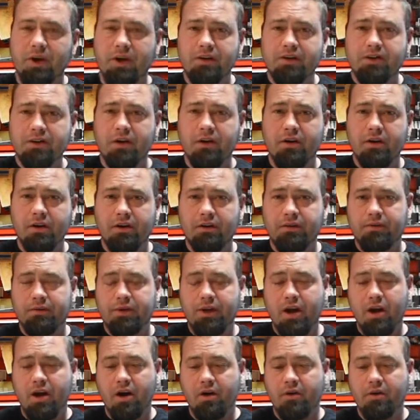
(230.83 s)
So
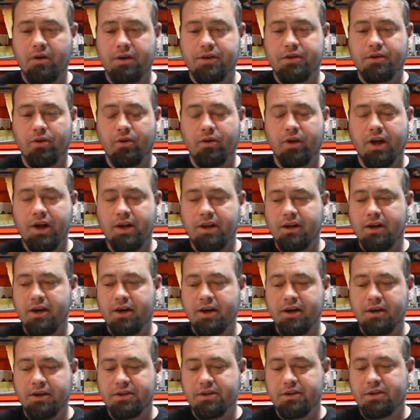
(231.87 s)
you know, a tool like
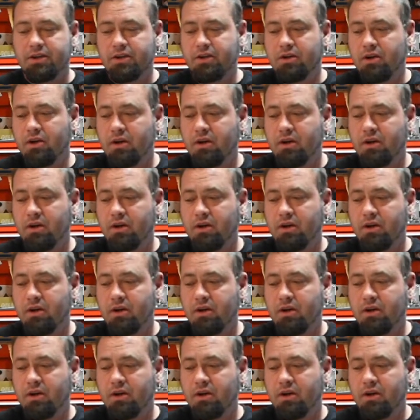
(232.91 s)
this